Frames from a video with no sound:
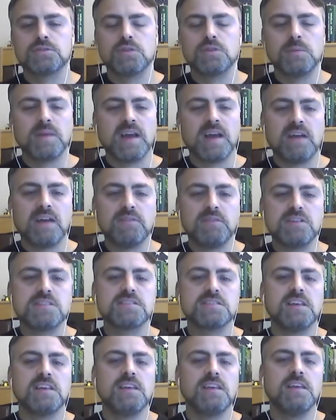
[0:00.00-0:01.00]
I mean,
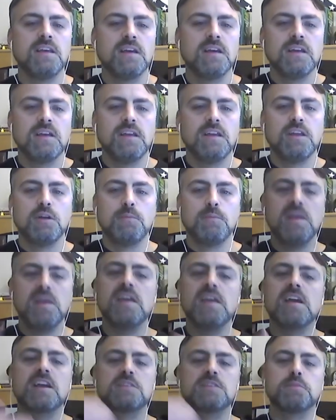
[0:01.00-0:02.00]
obviously,
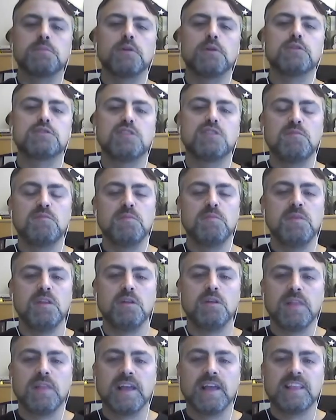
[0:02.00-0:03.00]
being explosive,
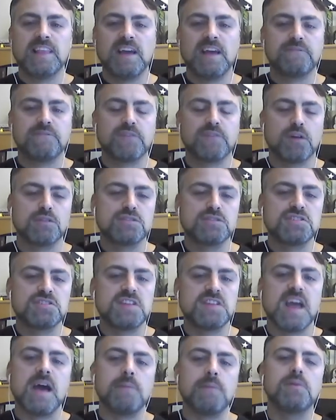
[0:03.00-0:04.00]
like that first
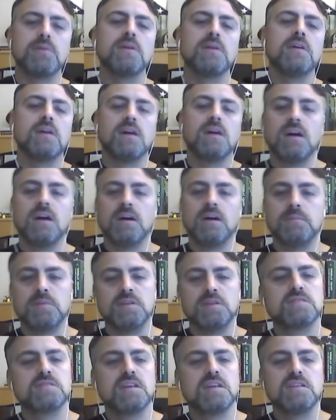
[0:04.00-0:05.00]
step
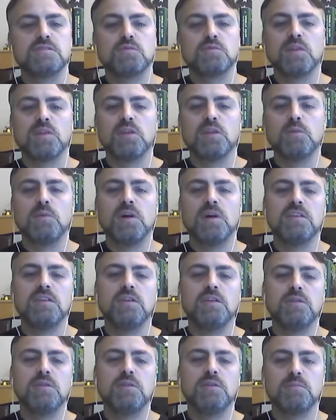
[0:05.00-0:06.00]
is really what
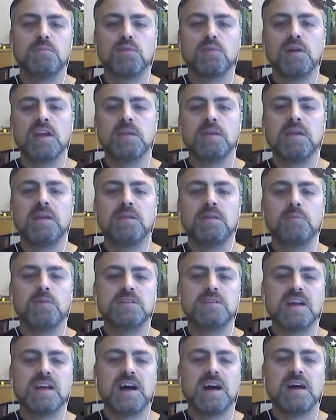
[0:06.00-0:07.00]
you bring. I mean,
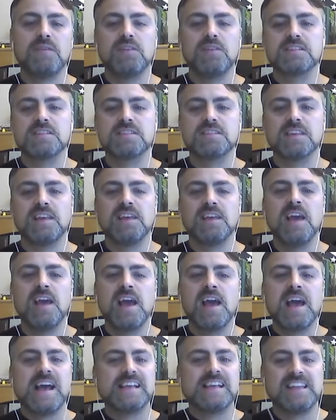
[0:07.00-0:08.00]
which obviously
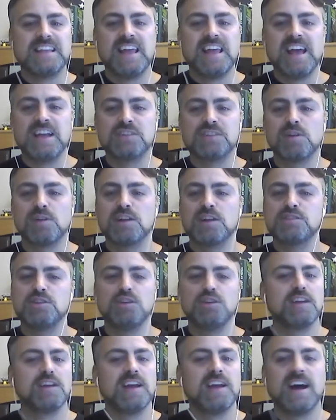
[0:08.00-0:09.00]
as an edge rusher
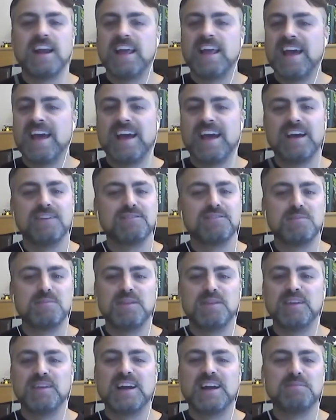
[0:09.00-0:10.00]
you got to have. I
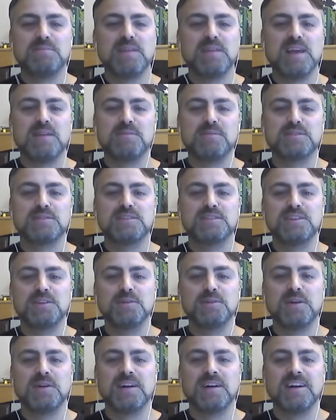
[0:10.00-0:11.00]
mean, you got to be able to